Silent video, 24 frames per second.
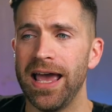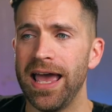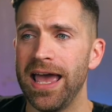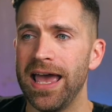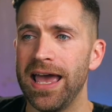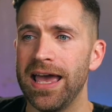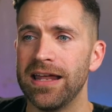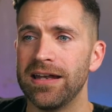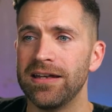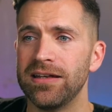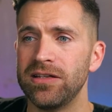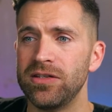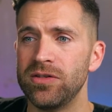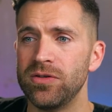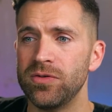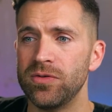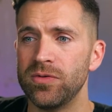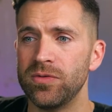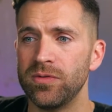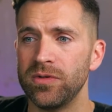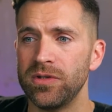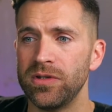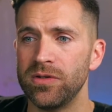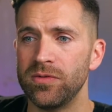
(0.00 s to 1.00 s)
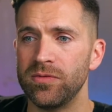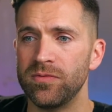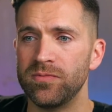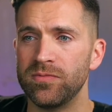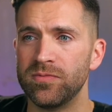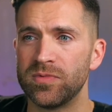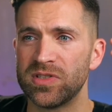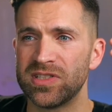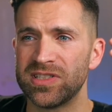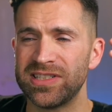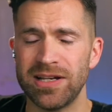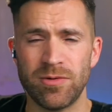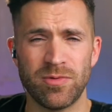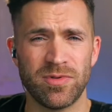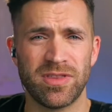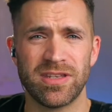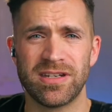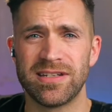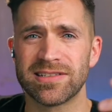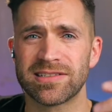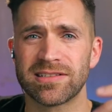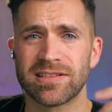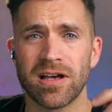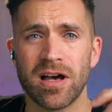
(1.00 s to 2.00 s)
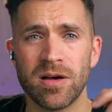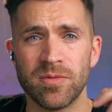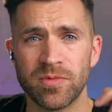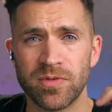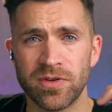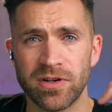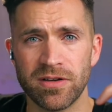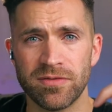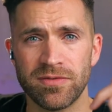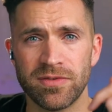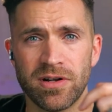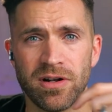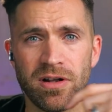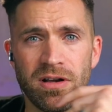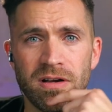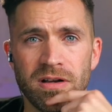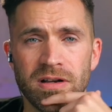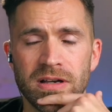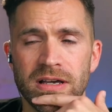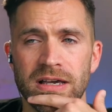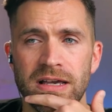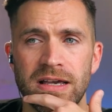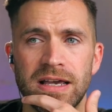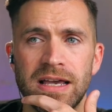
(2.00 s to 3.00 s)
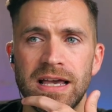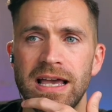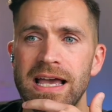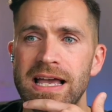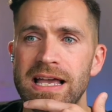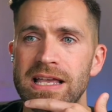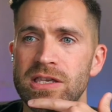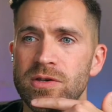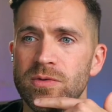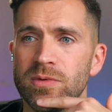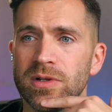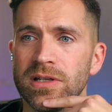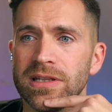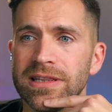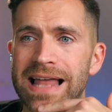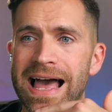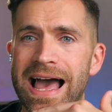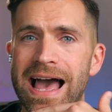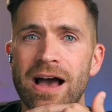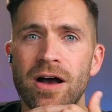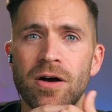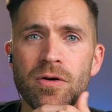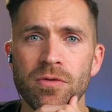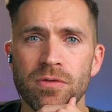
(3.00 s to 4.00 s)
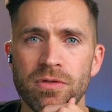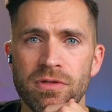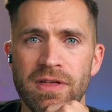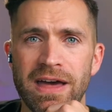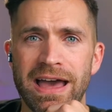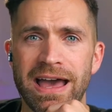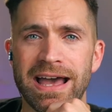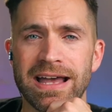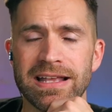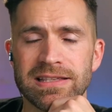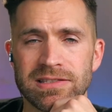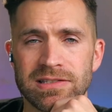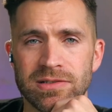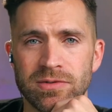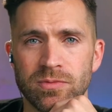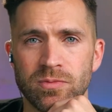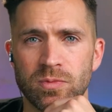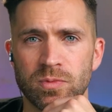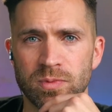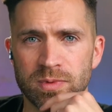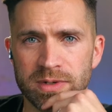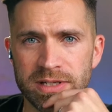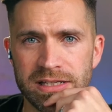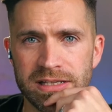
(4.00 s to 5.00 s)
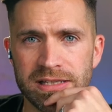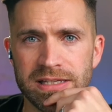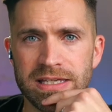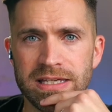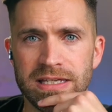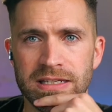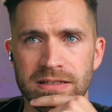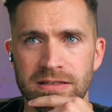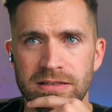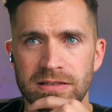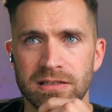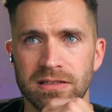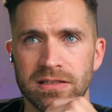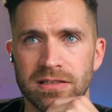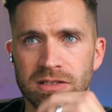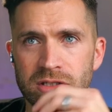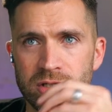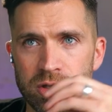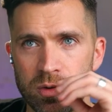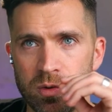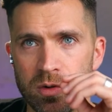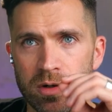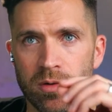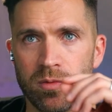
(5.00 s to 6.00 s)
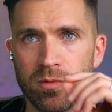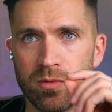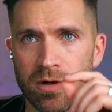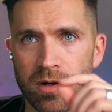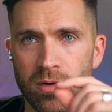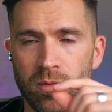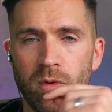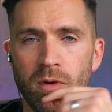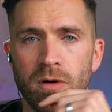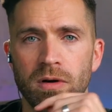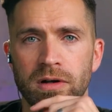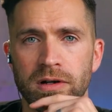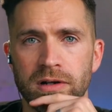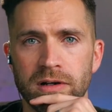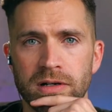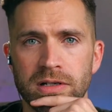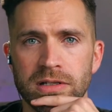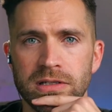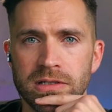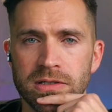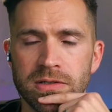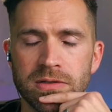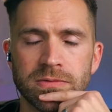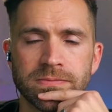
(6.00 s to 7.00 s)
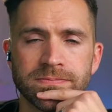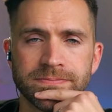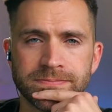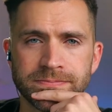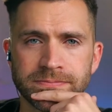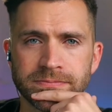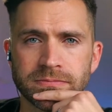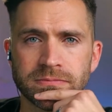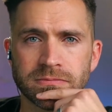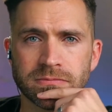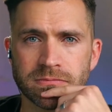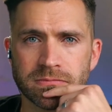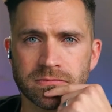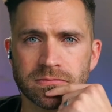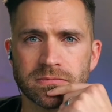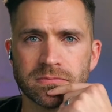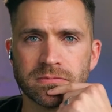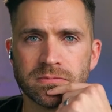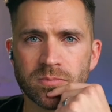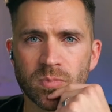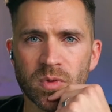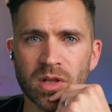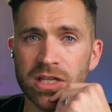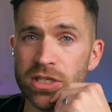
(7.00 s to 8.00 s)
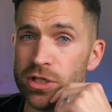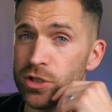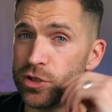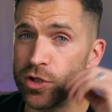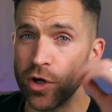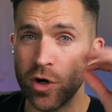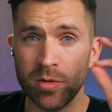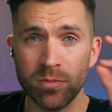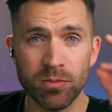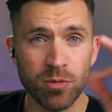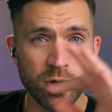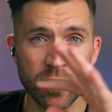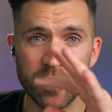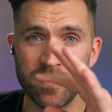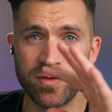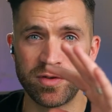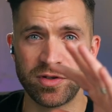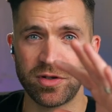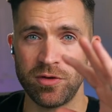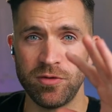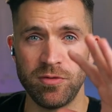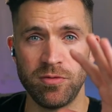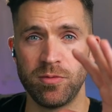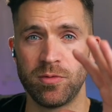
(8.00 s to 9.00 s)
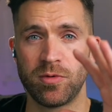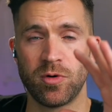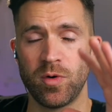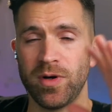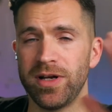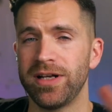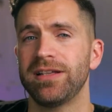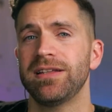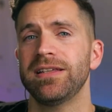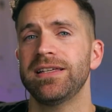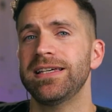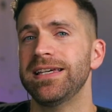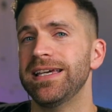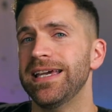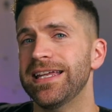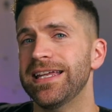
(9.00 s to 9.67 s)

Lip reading: and you sit with the discomfort of it all, and you allow that to really do a work on you. And you don't move too quickly